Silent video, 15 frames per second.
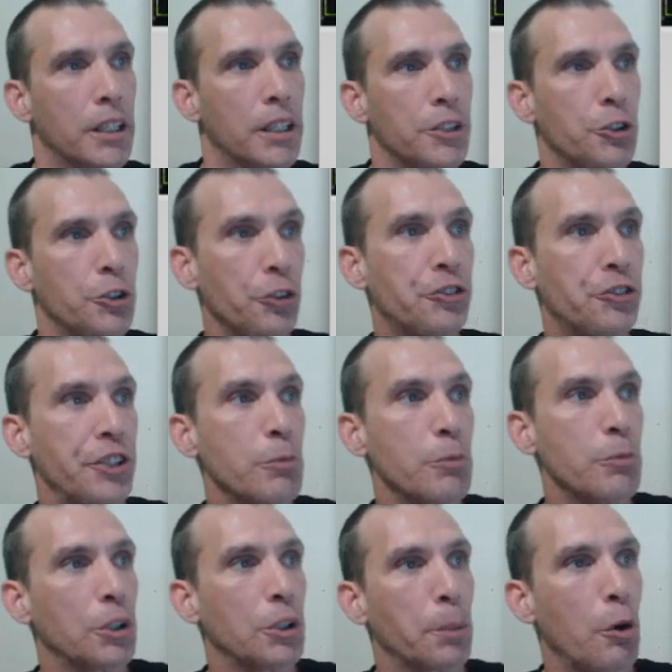You'll see
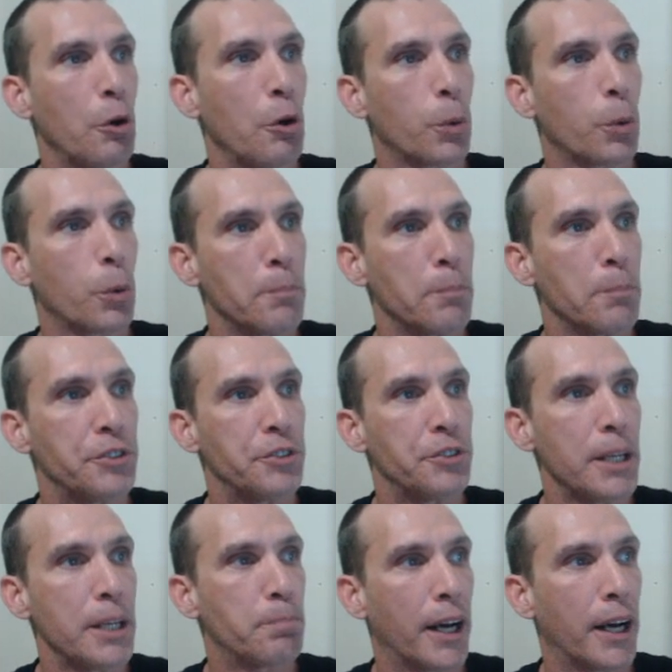what the program
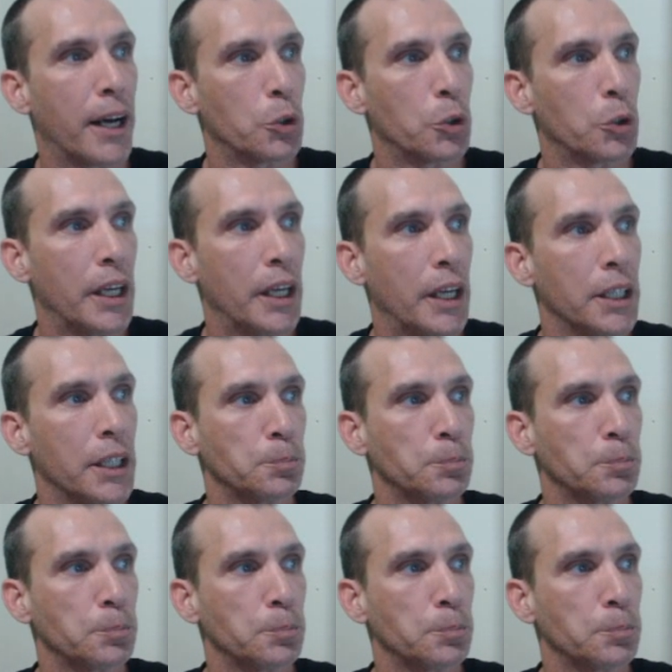did, by the way,